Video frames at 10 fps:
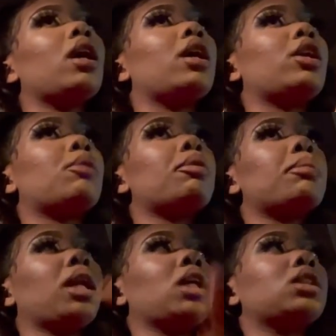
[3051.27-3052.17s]
They'll put
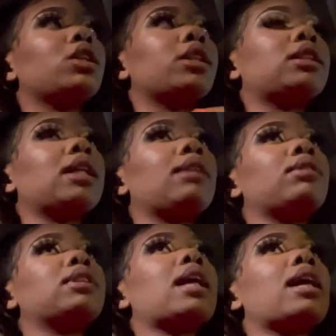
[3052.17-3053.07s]
money into your
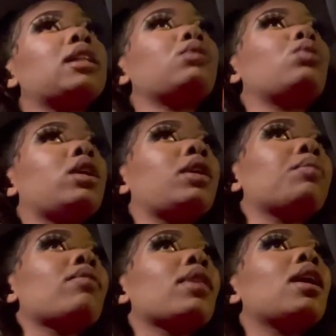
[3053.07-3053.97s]
savings. I just want,
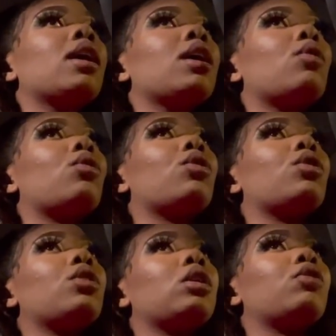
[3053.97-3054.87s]

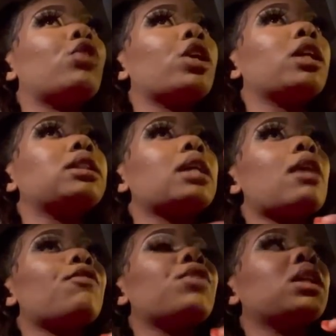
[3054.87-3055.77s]
for this
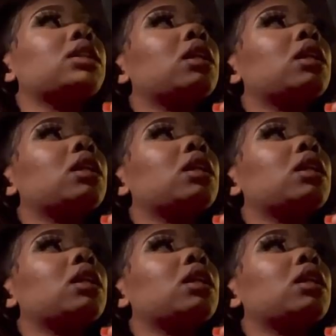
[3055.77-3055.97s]
time, for this